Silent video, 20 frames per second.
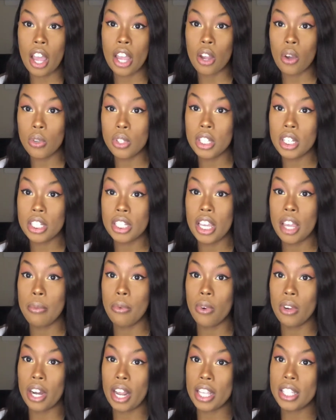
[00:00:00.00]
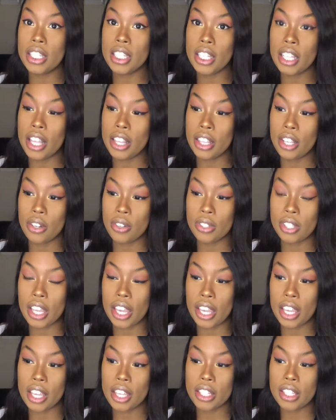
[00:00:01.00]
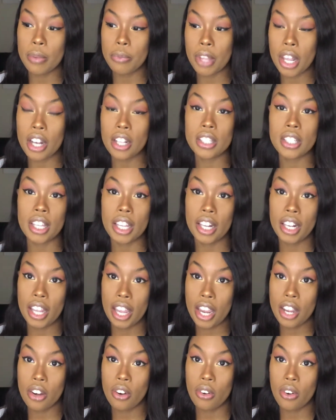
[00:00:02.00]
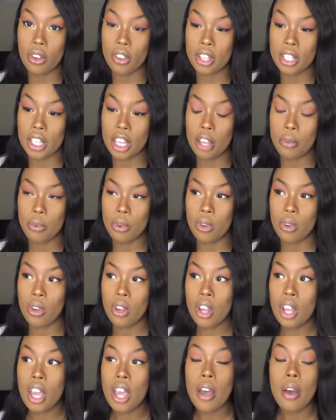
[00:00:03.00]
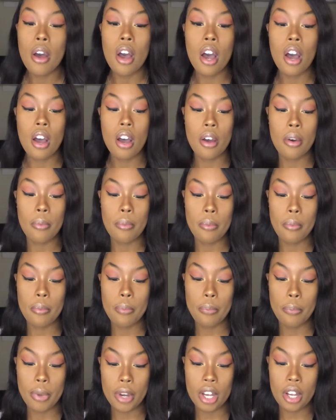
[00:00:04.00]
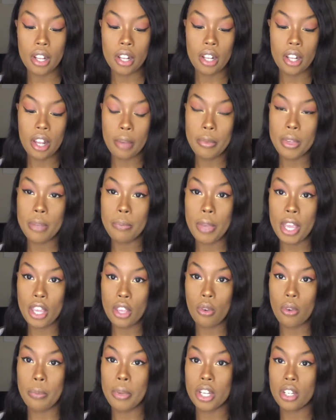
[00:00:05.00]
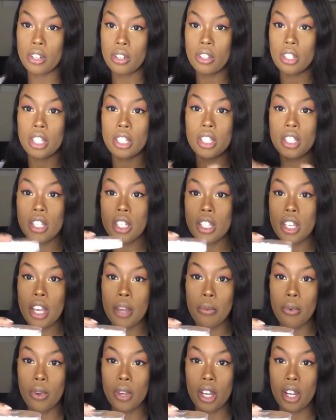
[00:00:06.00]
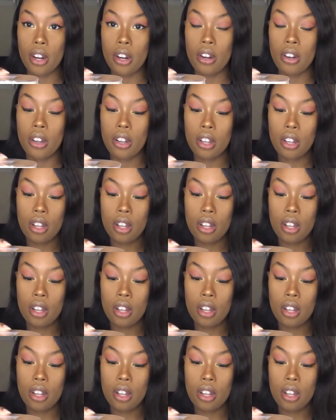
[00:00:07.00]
go to the table, and I see that there's like something that looks like a lanyard on the table. But let me paint you a picture. This is the table here.